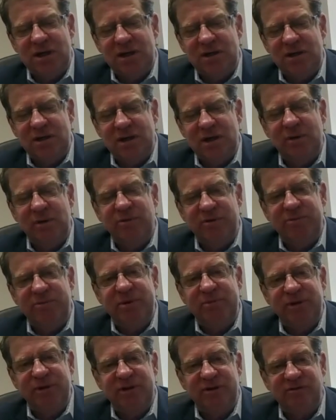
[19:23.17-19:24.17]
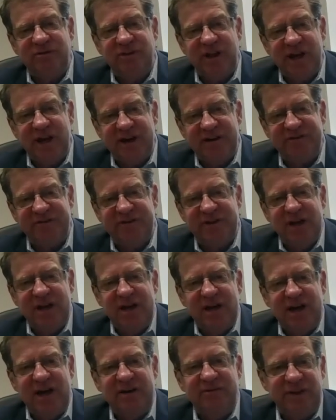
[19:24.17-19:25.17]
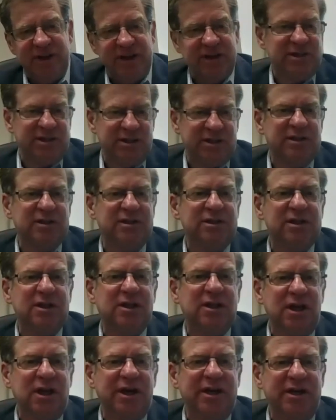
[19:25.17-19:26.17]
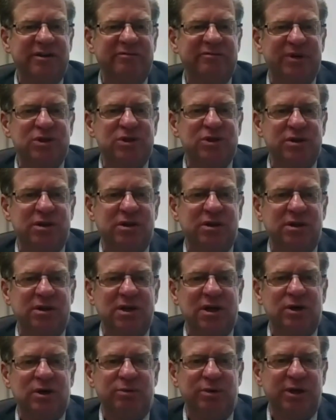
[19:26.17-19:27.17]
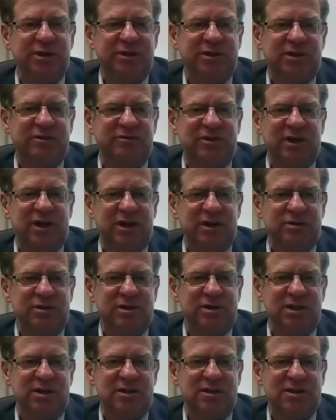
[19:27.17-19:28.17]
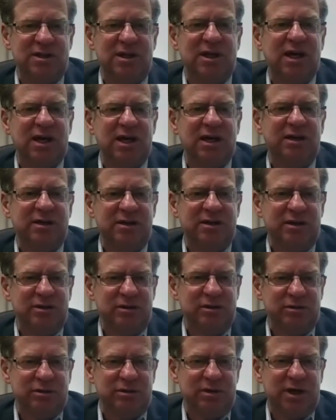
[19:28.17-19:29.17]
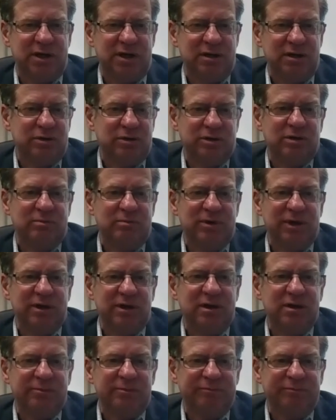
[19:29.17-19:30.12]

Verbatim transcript: and the number of people that have left have led to the decline of Montreal relative to other cities in Canada and, other, and in North America.